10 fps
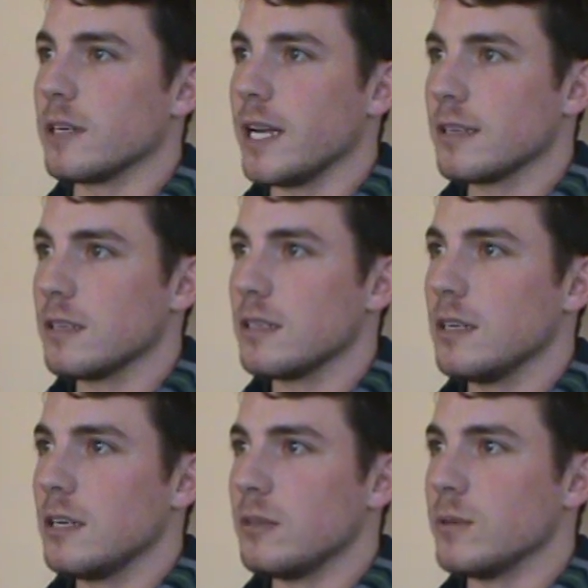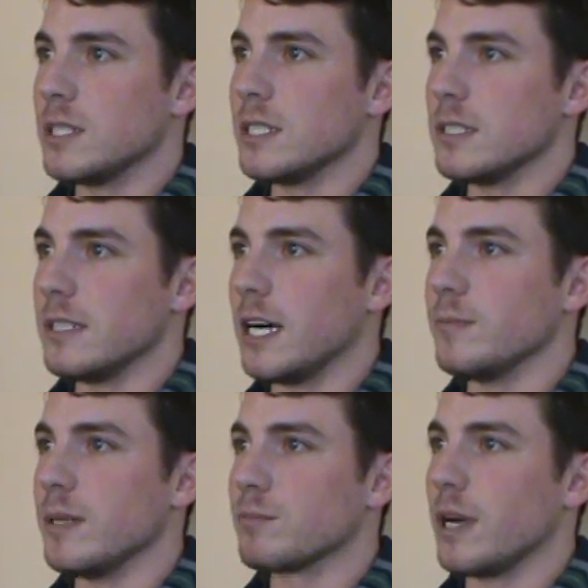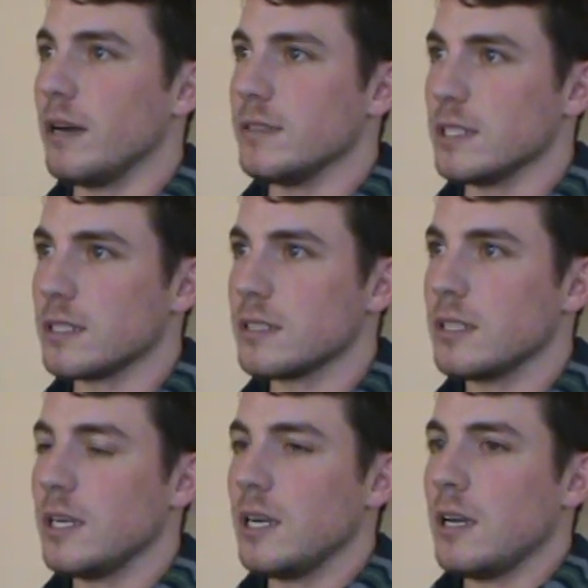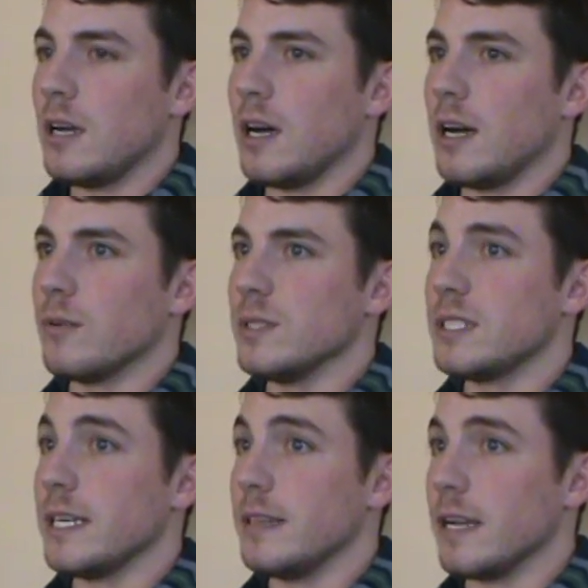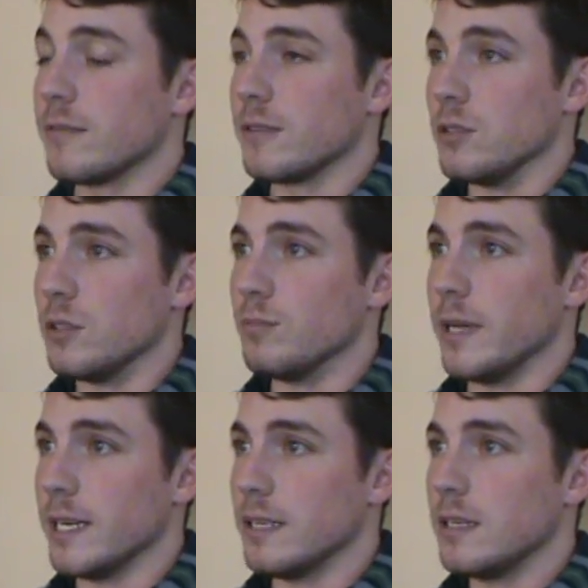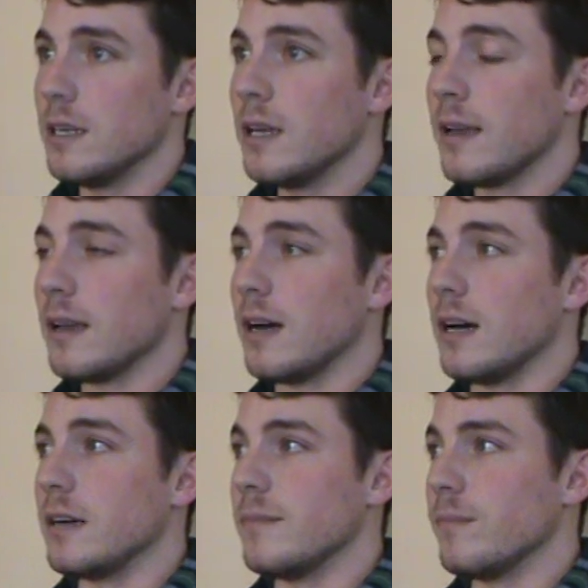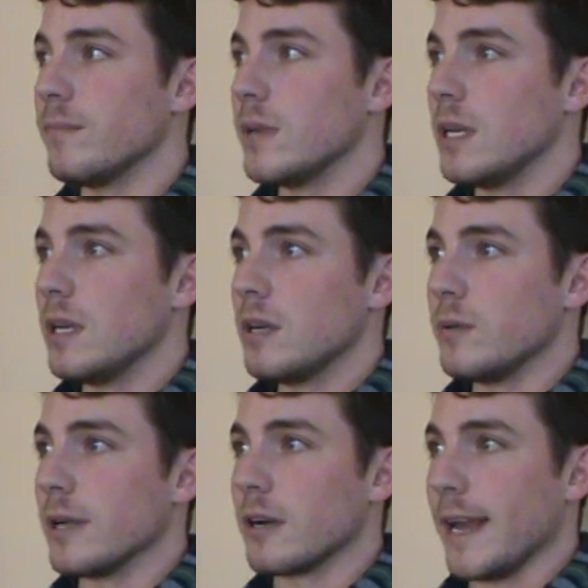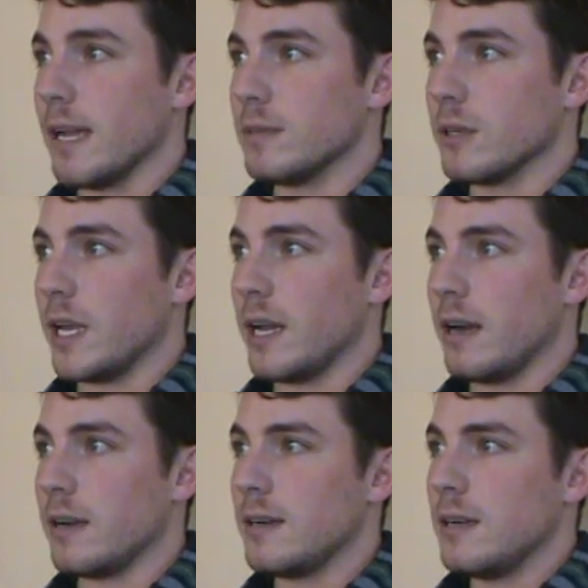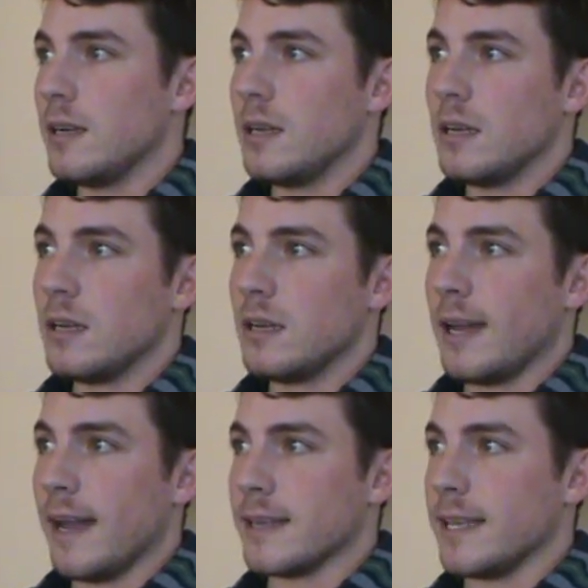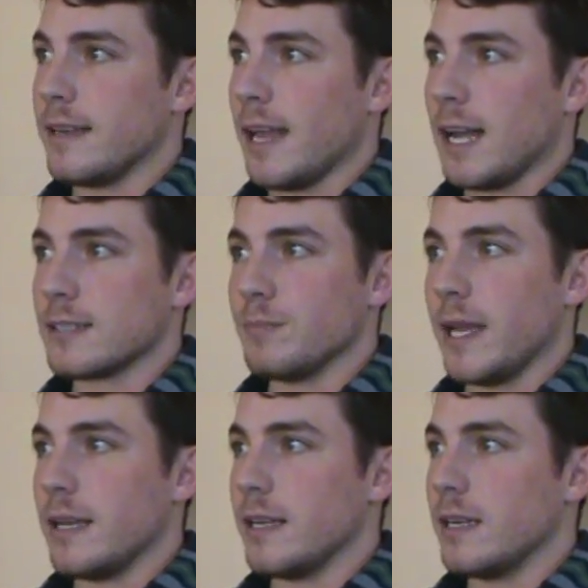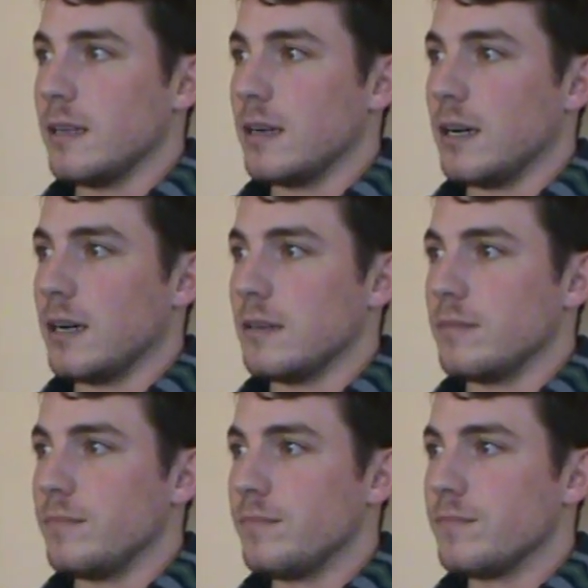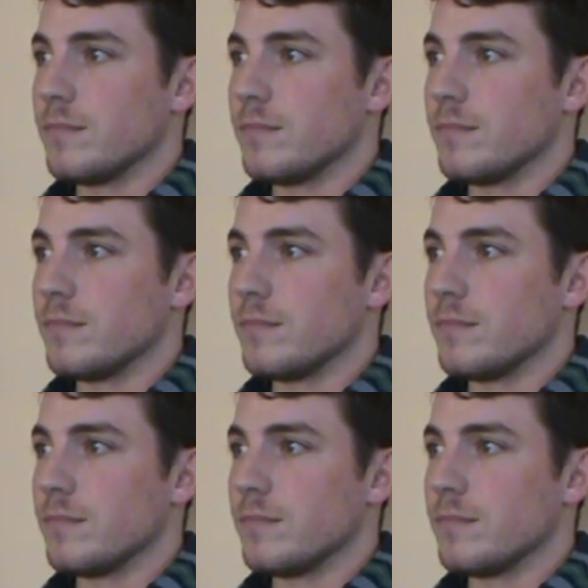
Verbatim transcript: Leatherneck, which is in Helmand Province. Uh, we stayed there for a little bit. Um, we got our ammo there, uh, getting acclimated, um,